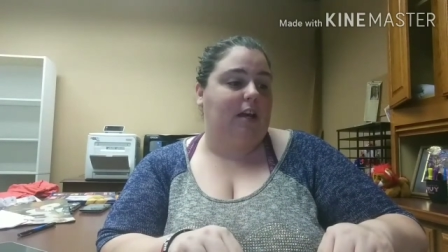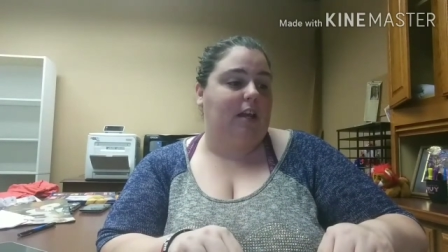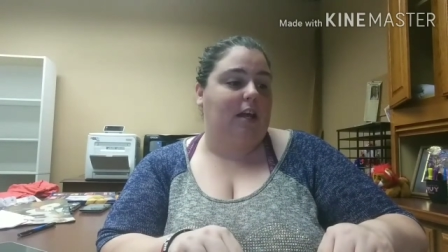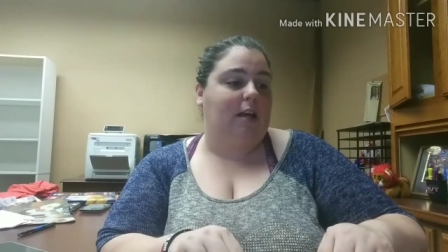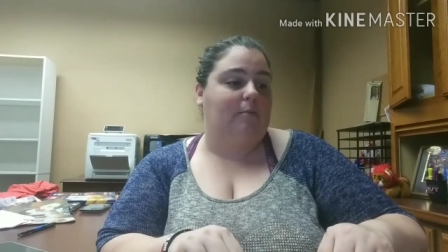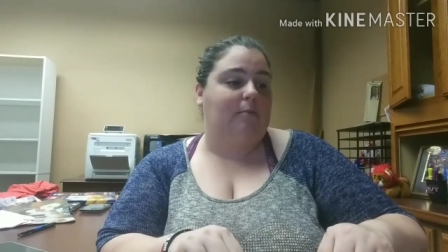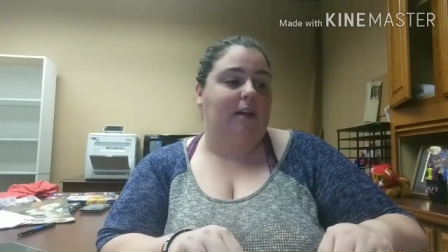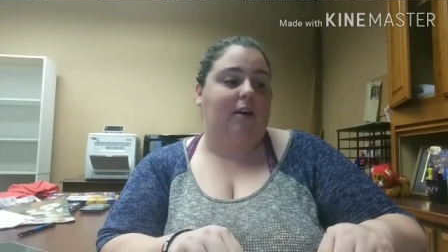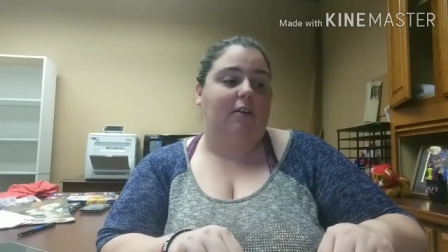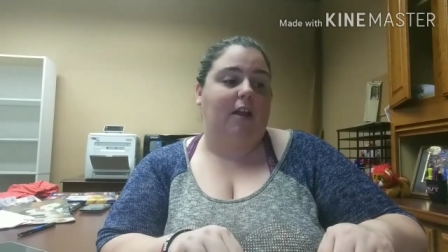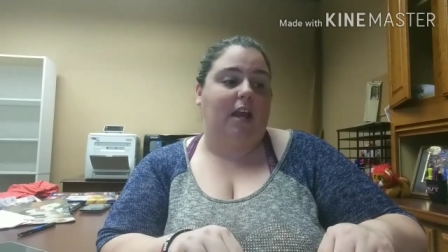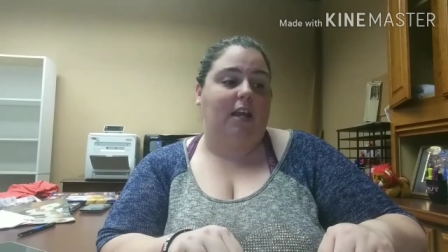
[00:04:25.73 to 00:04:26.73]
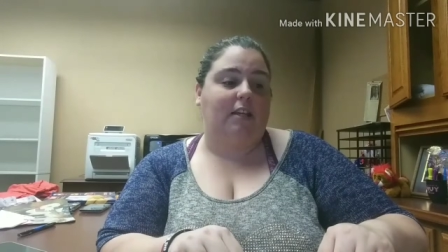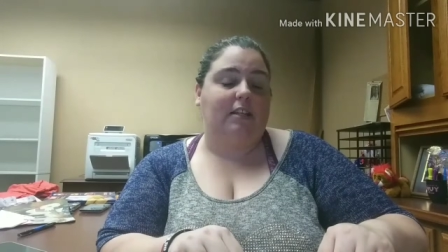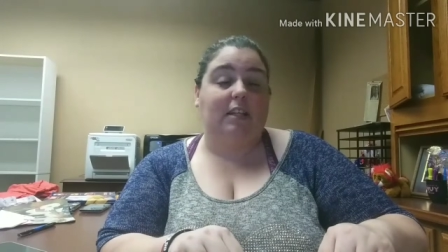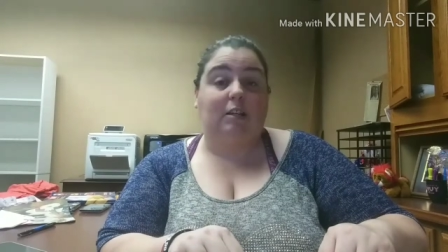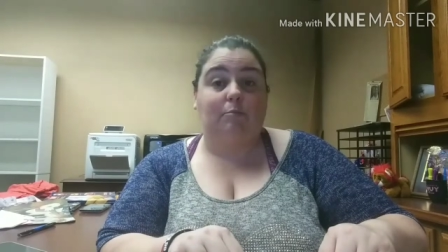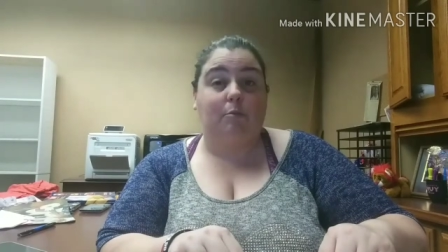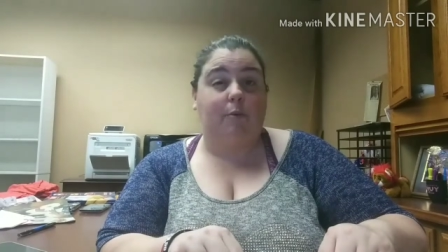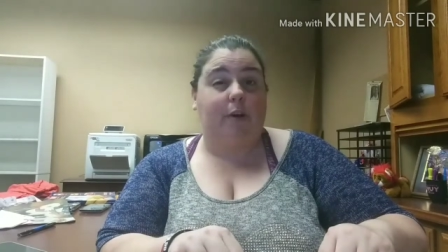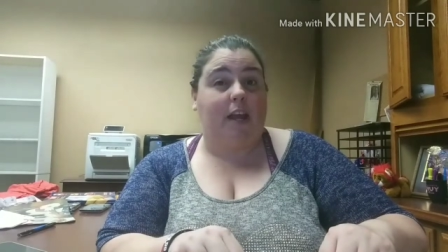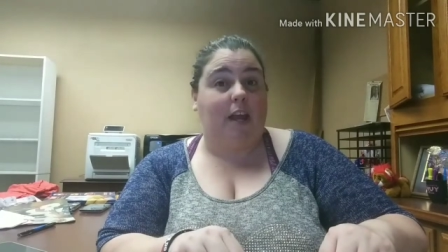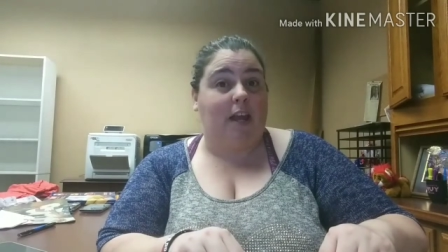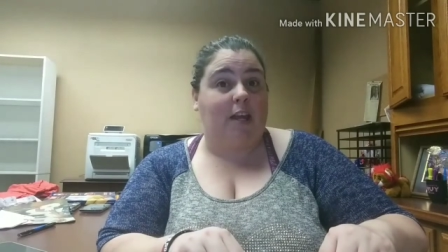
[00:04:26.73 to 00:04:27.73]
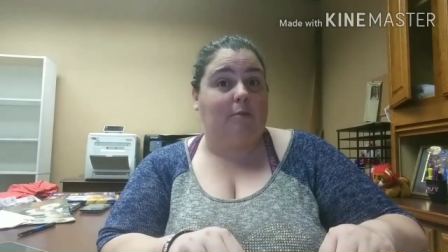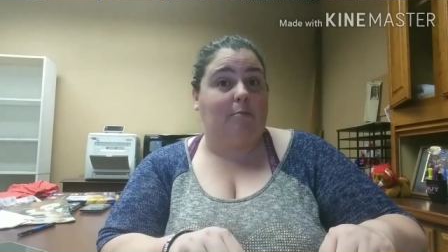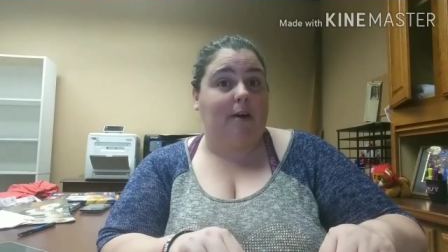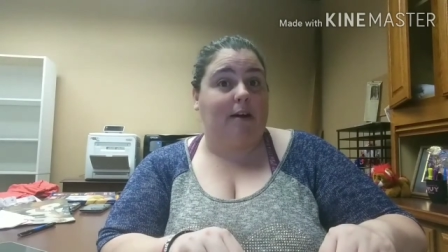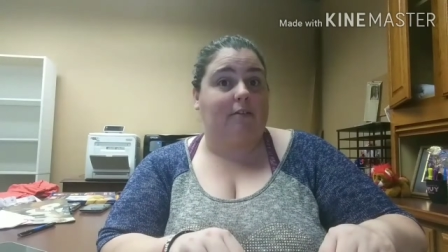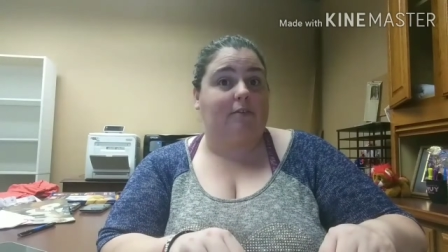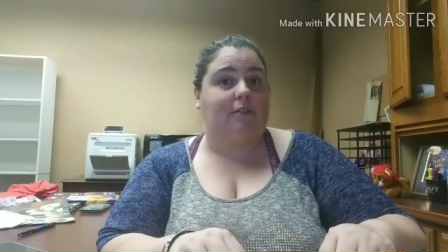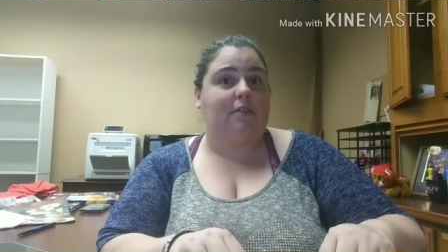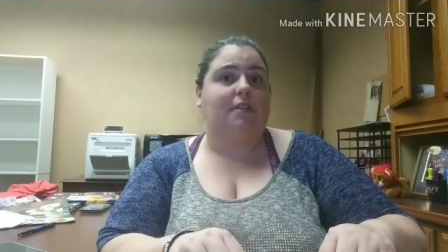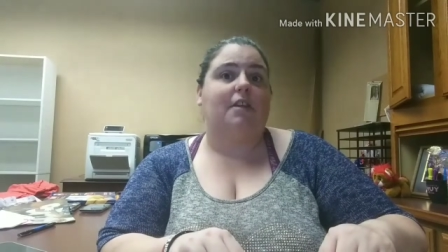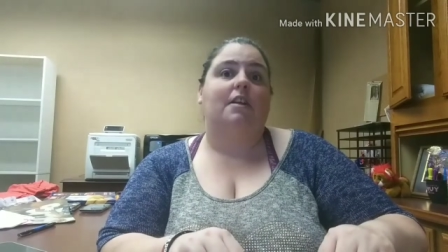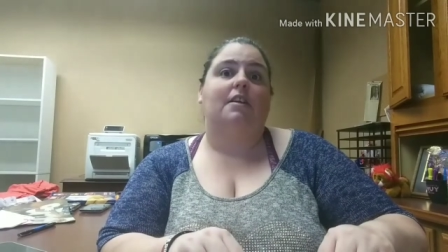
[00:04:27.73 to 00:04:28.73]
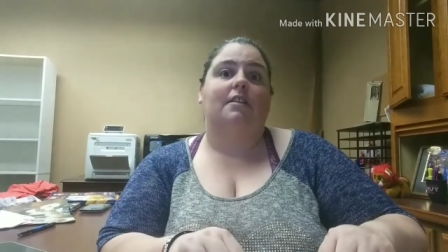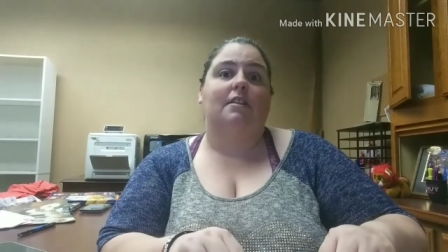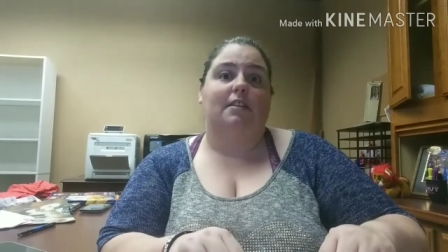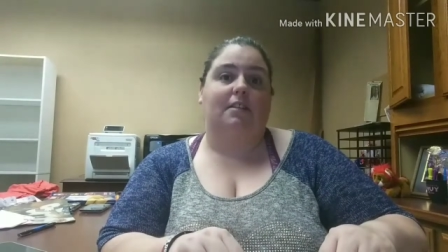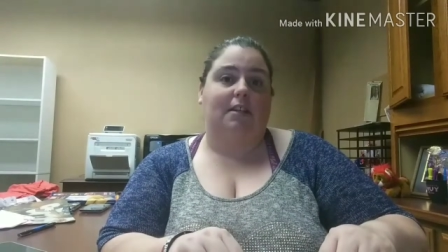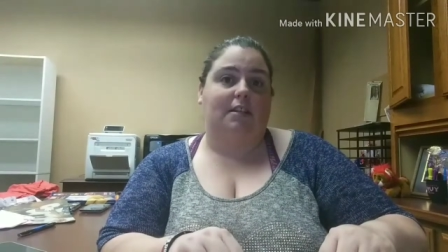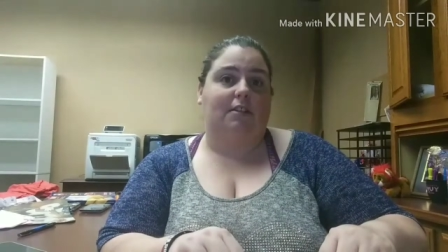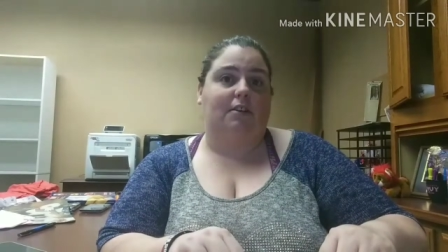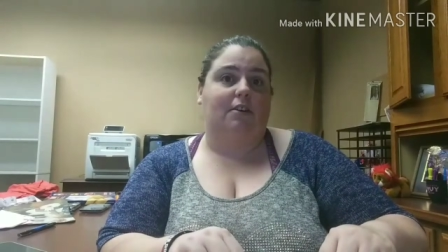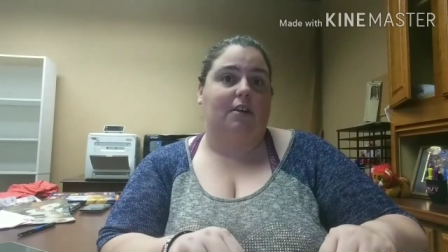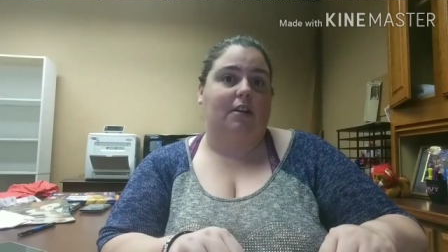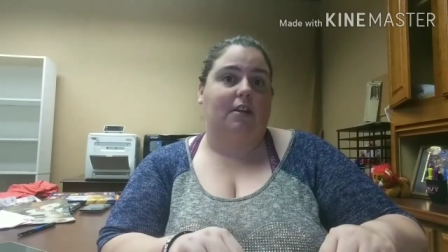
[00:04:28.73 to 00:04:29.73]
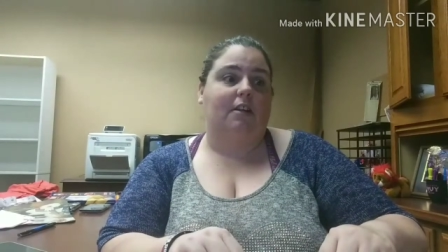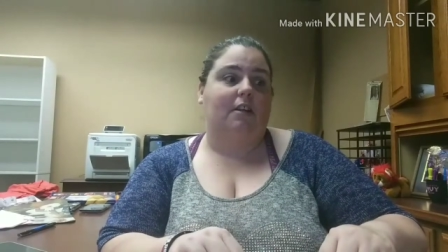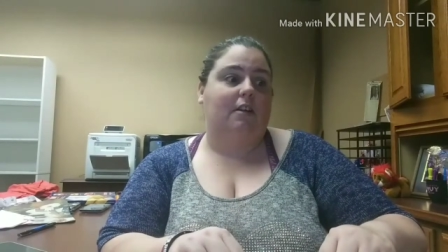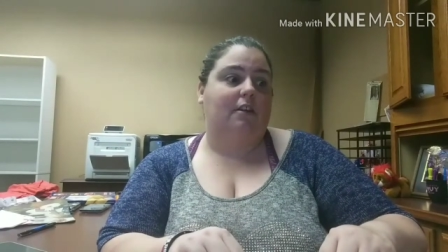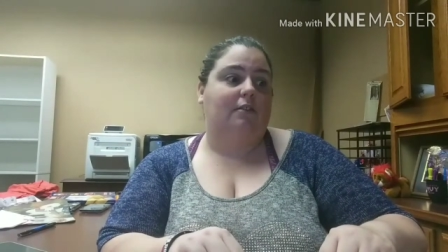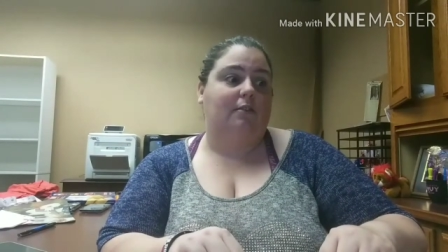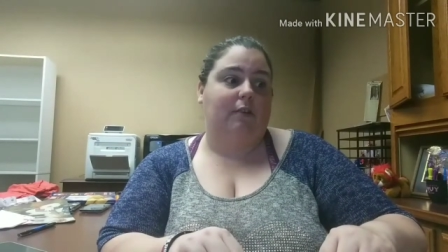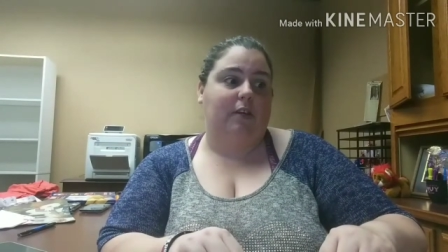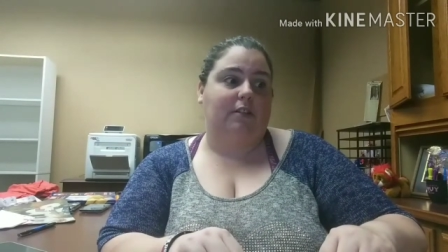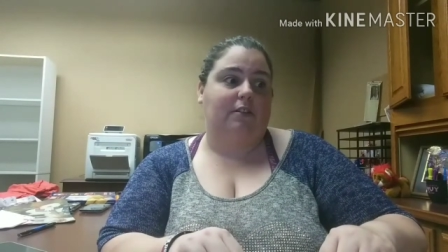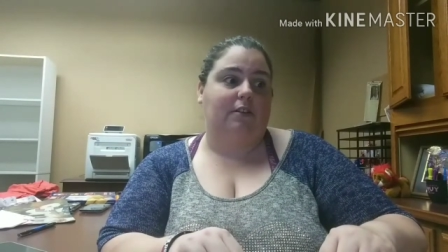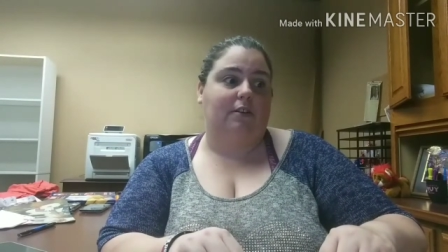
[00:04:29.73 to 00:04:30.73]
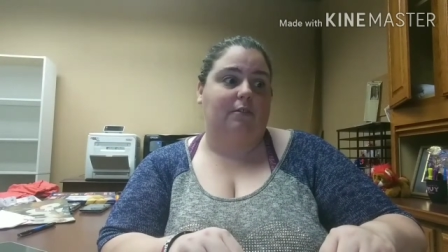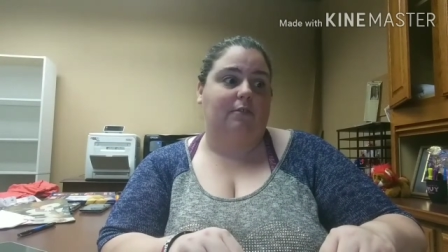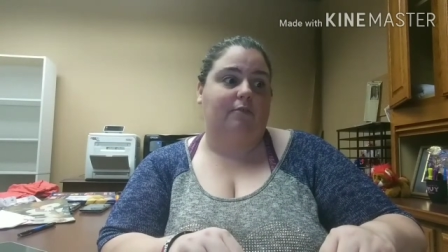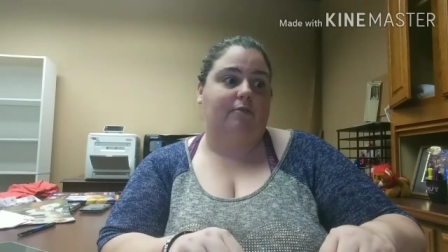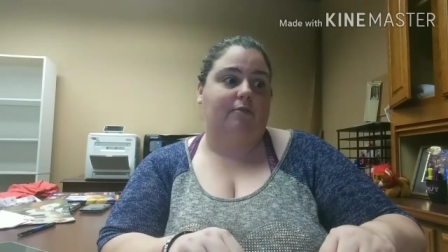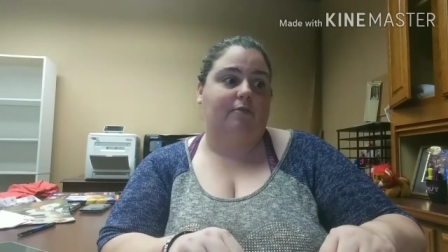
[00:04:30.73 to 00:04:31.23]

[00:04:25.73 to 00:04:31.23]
and I am down 18.8 pounds since I started three weeks ago.